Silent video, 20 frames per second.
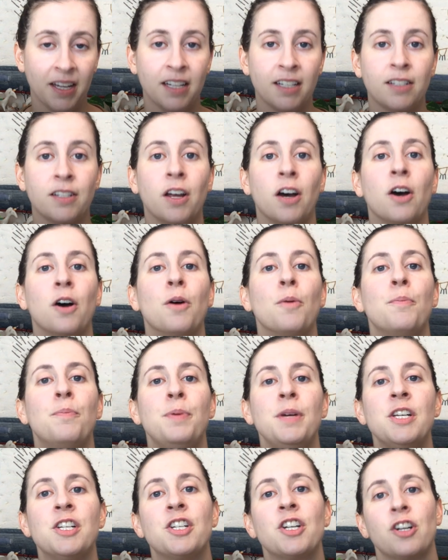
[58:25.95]
So
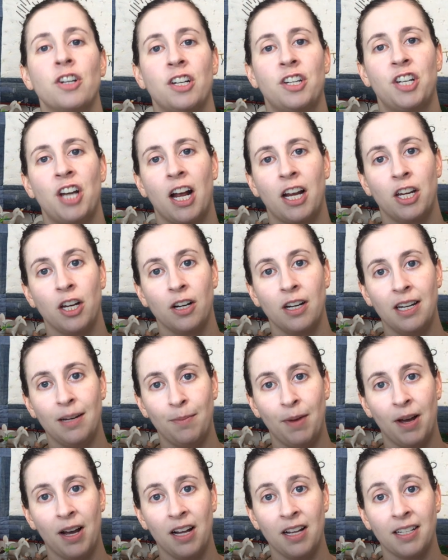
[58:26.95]
be sure to check your
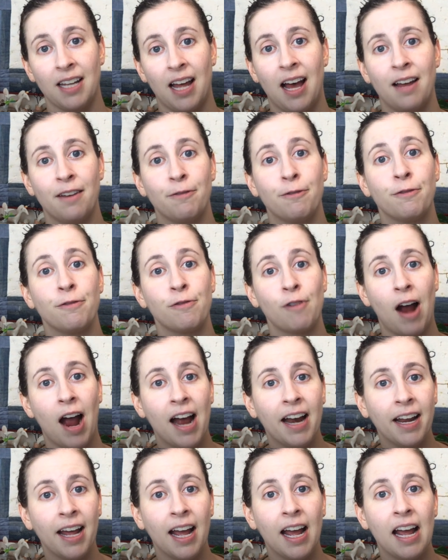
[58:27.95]
emails on
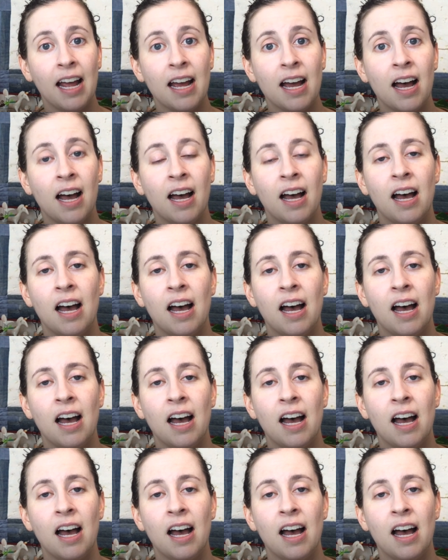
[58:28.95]
Friday.